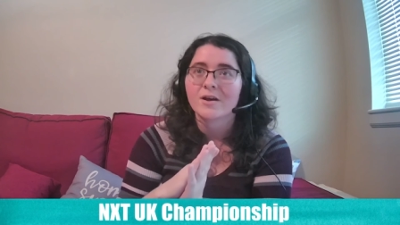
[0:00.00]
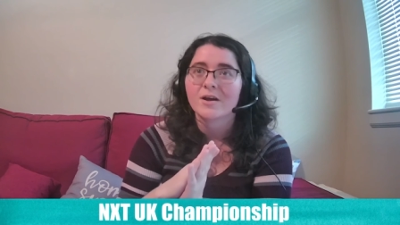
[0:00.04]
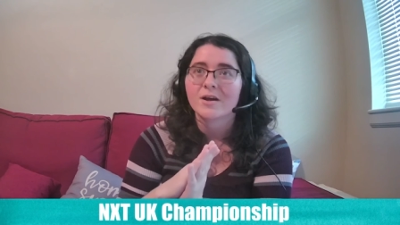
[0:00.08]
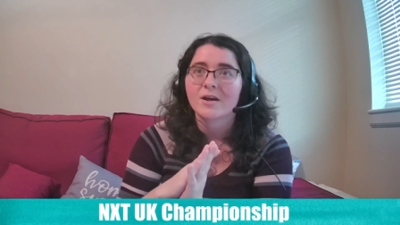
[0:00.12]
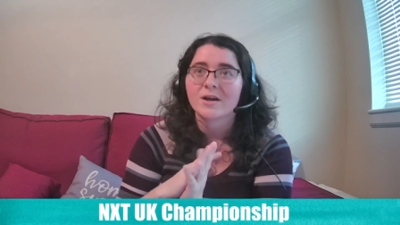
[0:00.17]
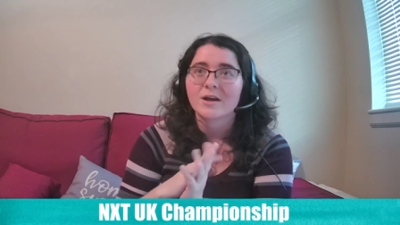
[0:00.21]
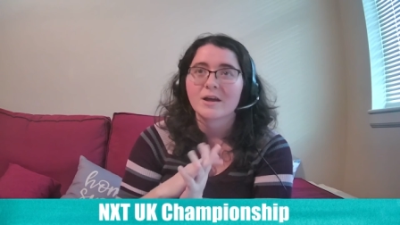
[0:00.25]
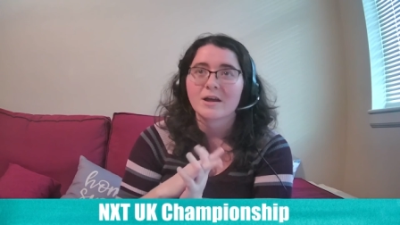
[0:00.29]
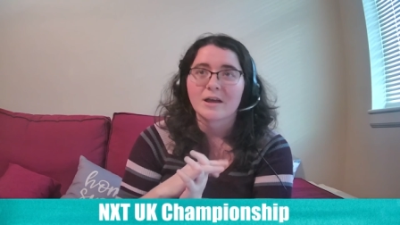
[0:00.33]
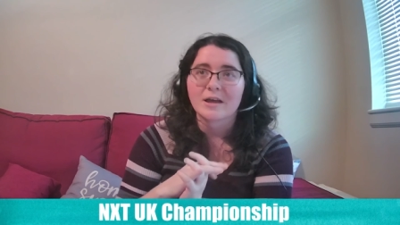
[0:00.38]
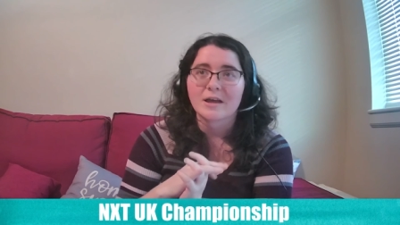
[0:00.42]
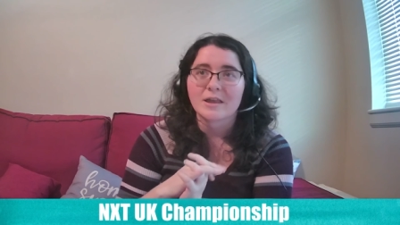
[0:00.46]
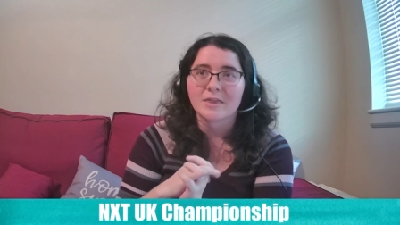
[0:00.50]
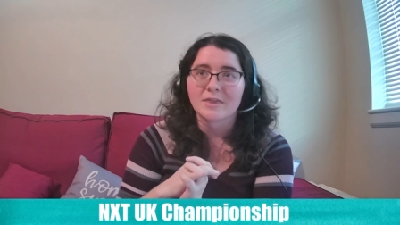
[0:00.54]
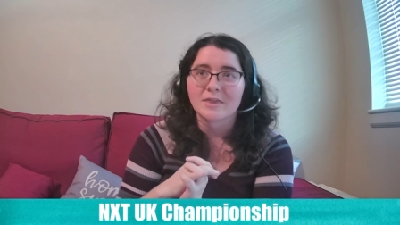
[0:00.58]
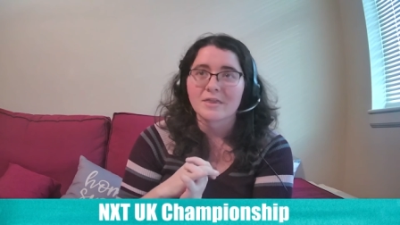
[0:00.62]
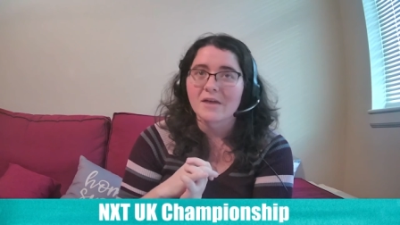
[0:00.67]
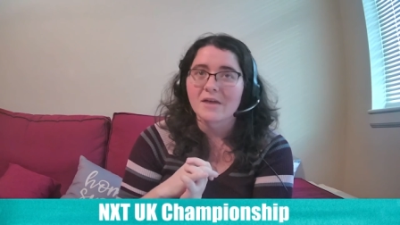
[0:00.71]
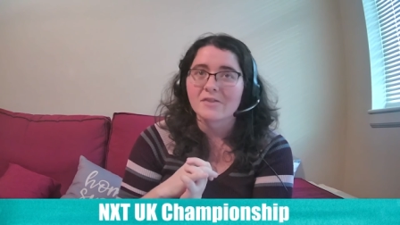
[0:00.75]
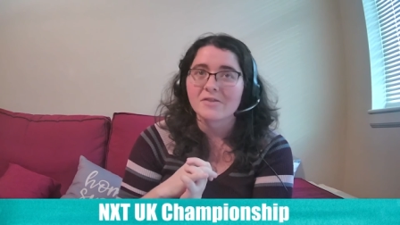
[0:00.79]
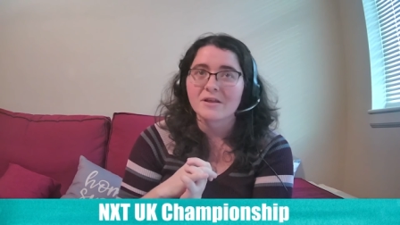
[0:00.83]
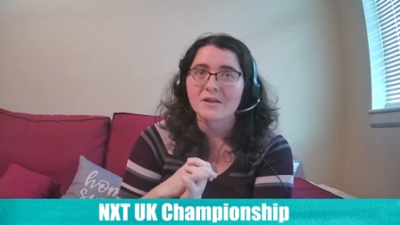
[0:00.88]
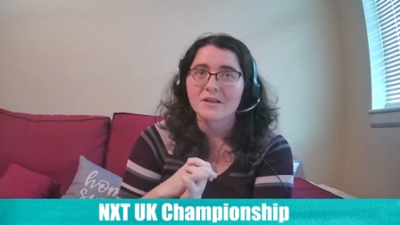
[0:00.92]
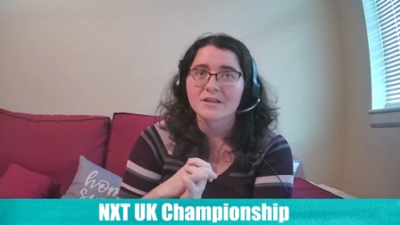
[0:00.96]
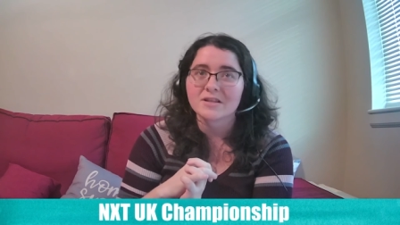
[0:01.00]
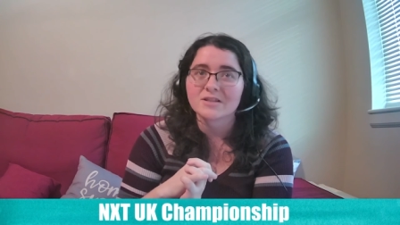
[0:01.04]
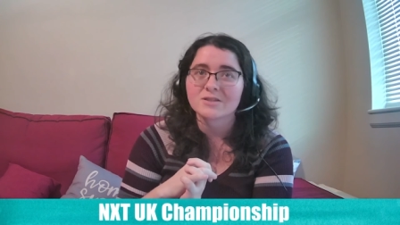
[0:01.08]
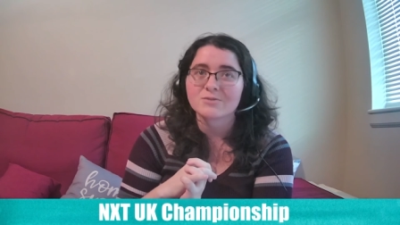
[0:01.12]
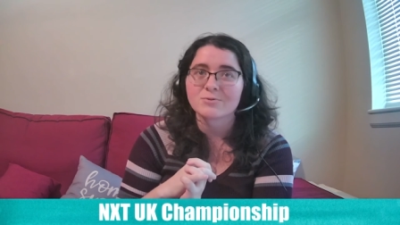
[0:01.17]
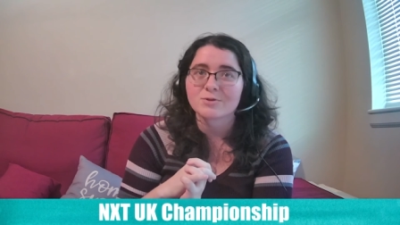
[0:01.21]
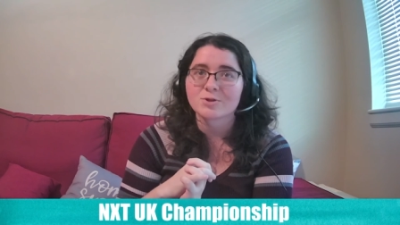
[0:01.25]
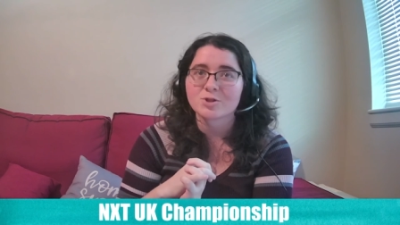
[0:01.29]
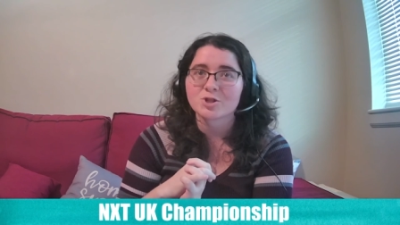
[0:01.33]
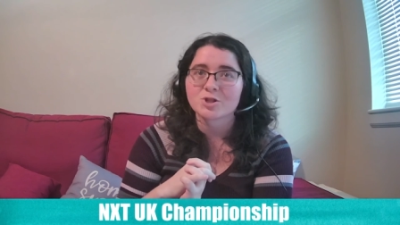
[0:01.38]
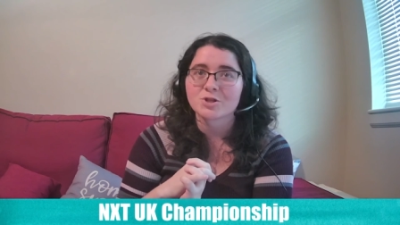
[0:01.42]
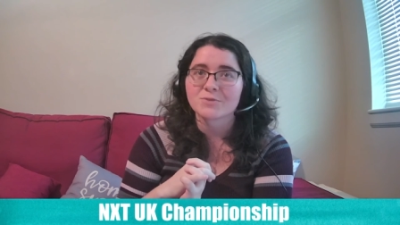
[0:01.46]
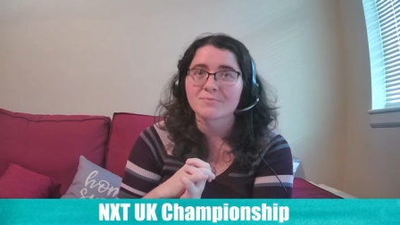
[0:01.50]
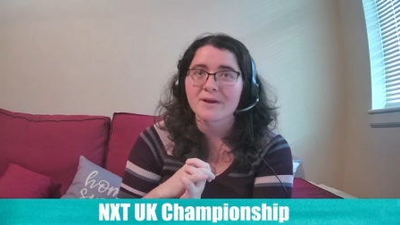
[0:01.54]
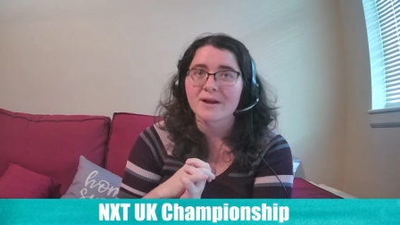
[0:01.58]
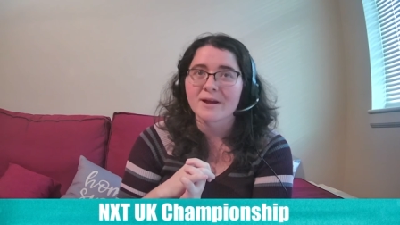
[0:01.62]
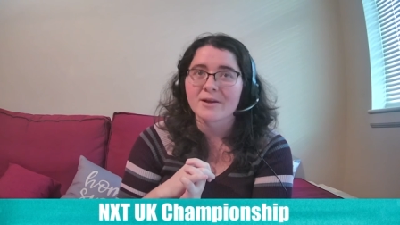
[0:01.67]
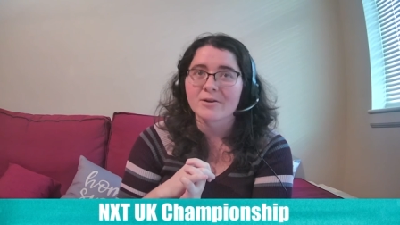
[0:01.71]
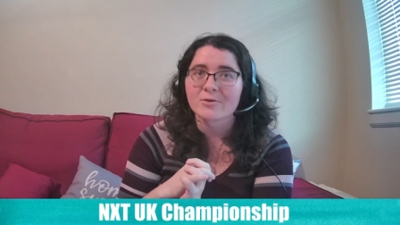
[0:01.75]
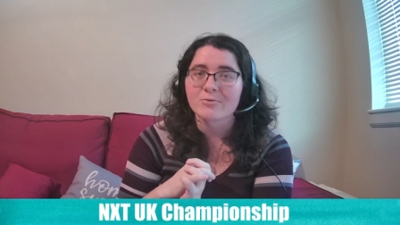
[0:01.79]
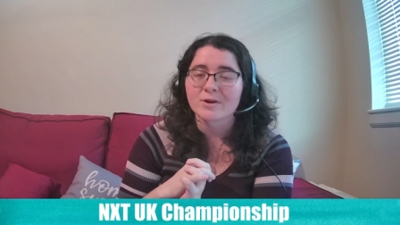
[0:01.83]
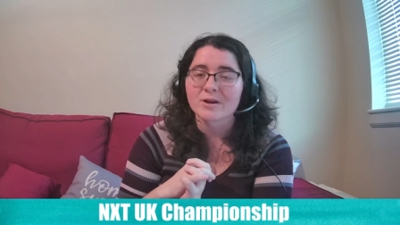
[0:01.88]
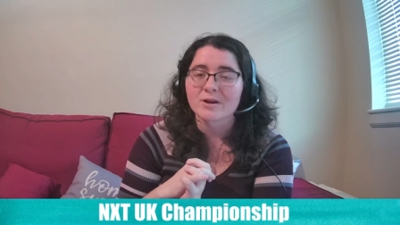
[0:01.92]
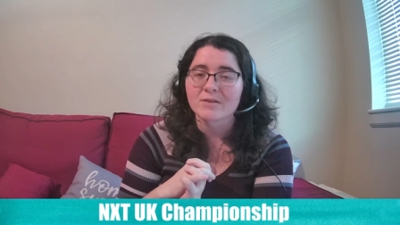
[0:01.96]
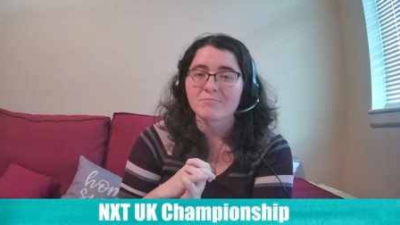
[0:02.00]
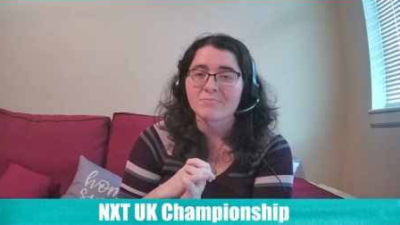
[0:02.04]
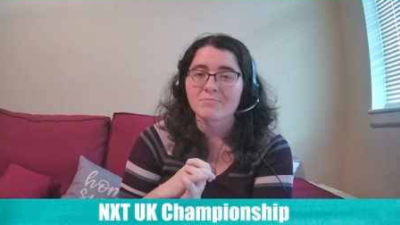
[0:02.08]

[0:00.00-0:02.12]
And I think that's what should matter, right?